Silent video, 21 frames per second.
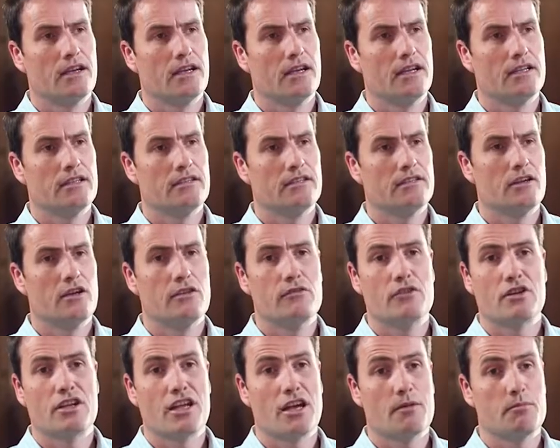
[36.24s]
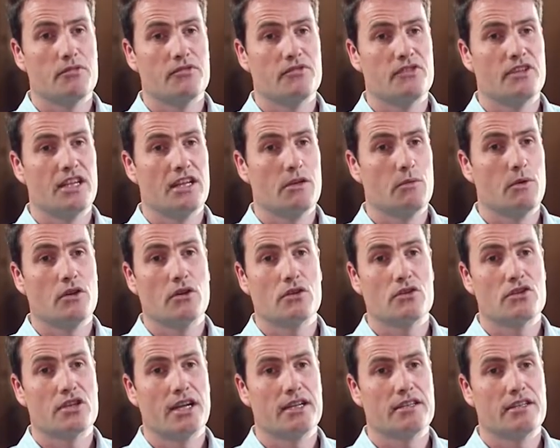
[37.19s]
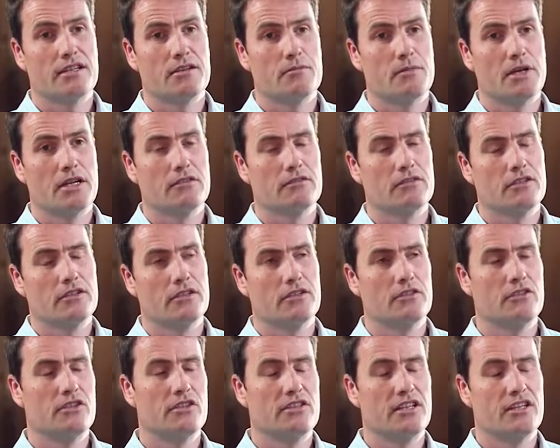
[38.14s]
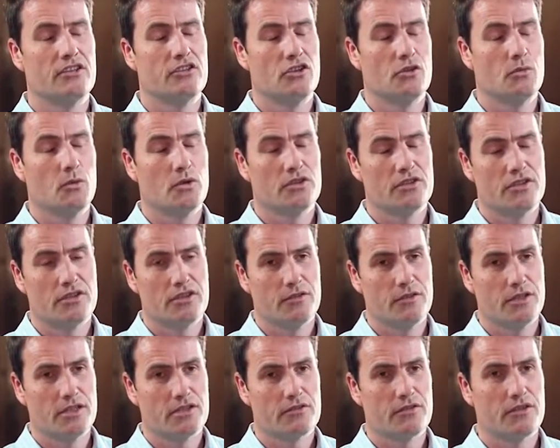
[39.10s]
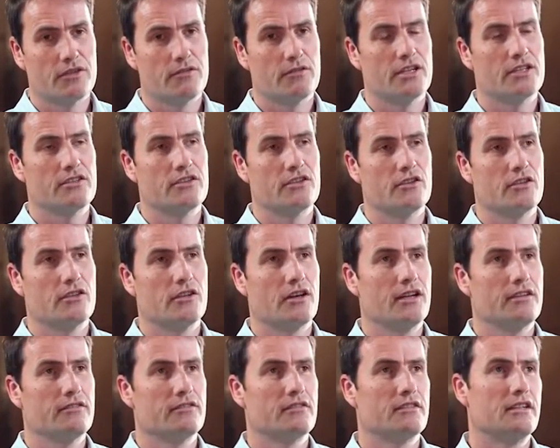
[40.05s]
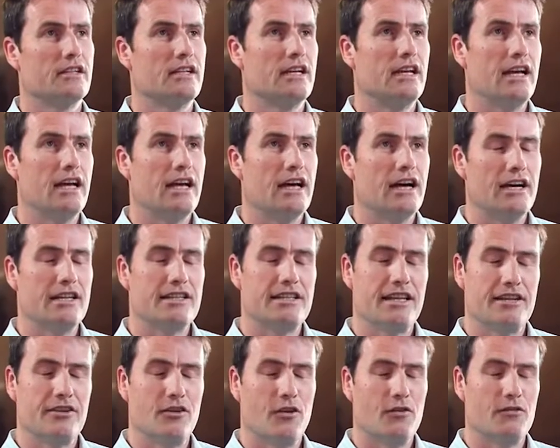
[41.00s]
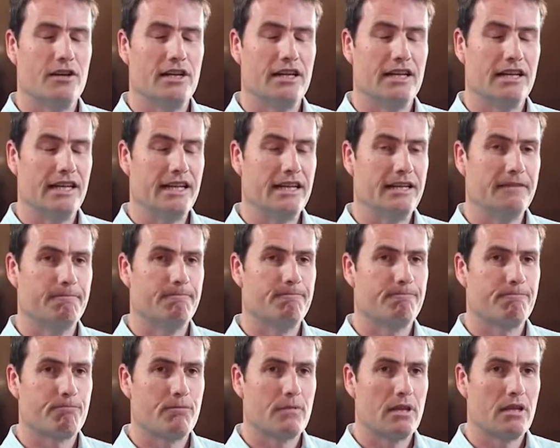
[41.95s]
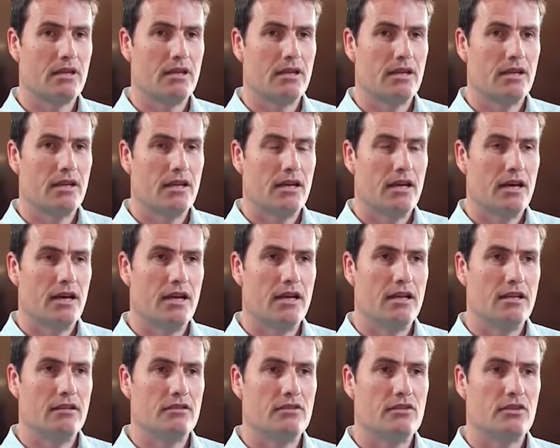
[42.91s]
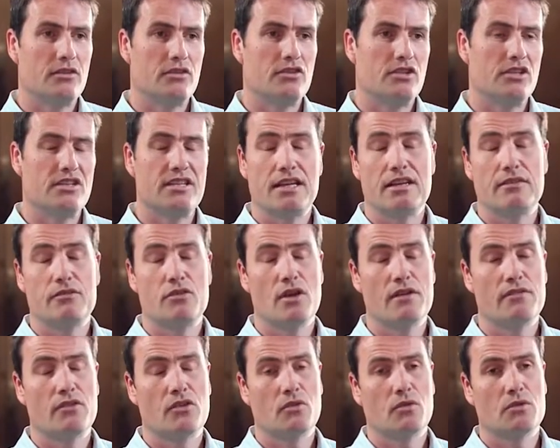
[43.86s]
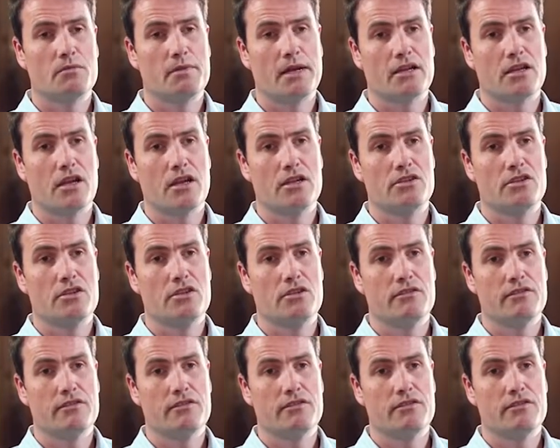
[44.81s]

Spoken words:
And over a cup of tea, we got chatting about, she said, "Do you want to do this for the rest of your life?" I said, "Not really." And she said, "Have you ever thought about going to